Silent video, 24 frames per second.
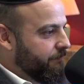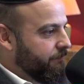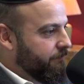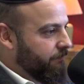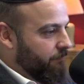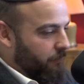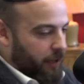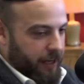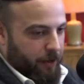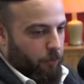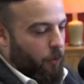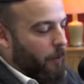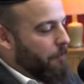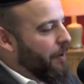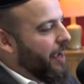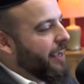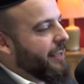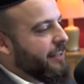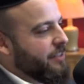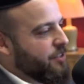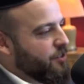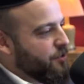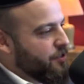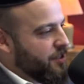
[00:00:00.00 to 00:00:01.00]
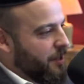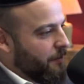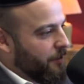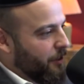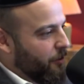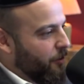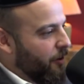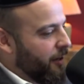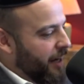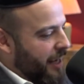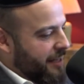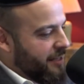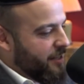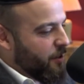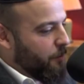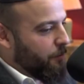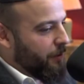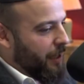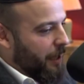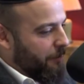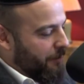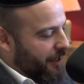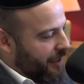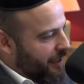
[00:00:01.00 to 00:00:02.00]
Like when my kids do something wrong, I still
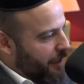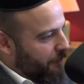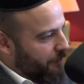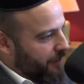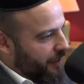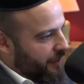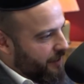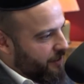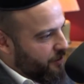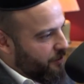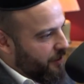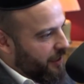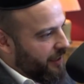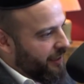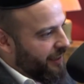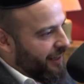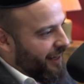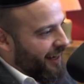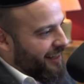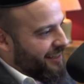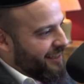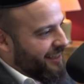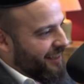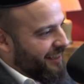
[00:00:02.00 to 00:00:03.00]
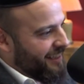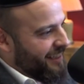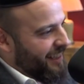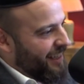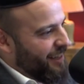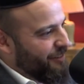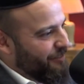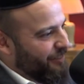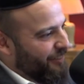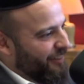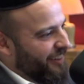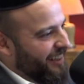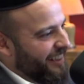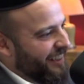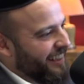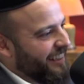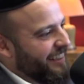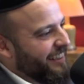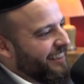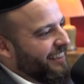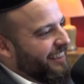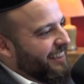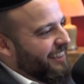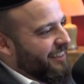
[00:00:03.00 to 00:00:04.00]
blame it on them being Israeli. I still tell everyone.
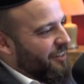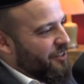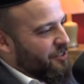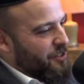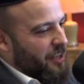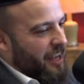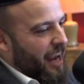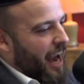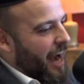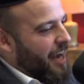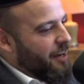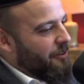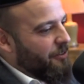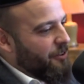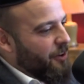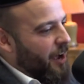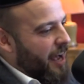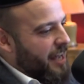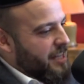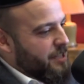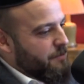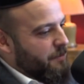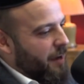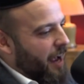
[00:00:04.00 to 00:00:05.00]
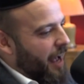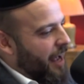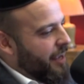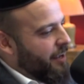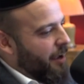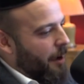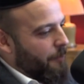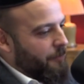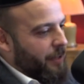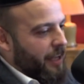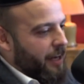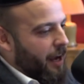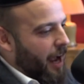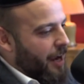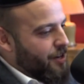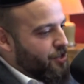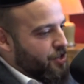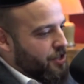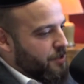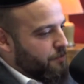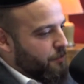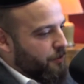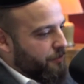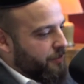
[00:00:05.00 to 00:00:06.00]
Anyone who asks me, I'm like, I
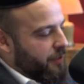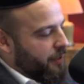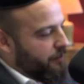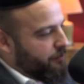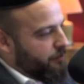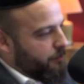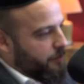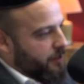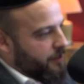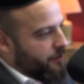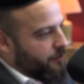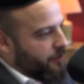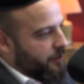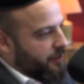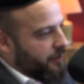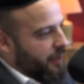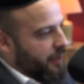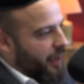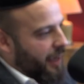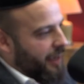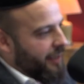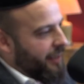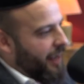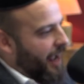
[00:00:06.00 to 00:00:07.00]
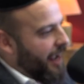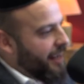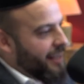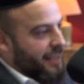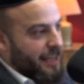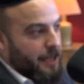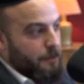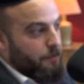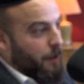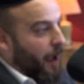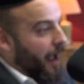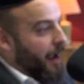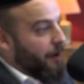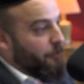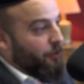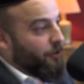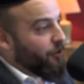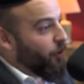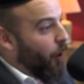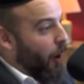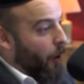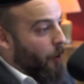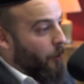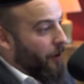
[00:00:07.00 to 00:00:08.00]
just moved here from Israel. I
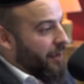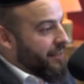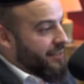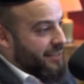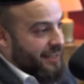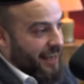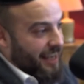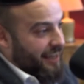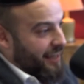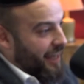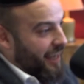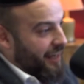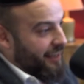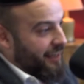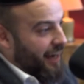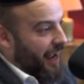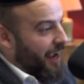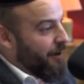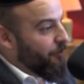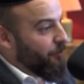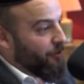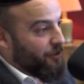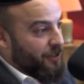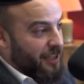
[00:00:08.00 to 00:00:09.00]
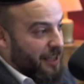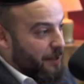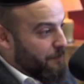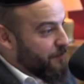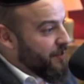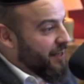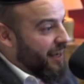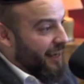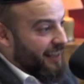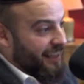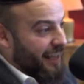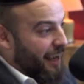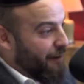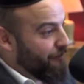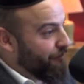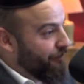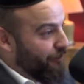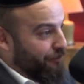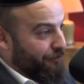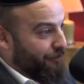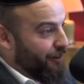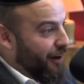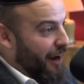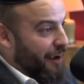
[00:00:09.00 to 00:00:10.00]
will always say that. I will keep saying that
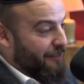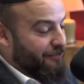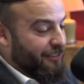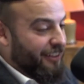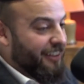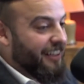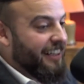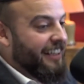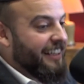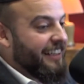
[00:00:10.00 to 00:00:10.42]
for forever.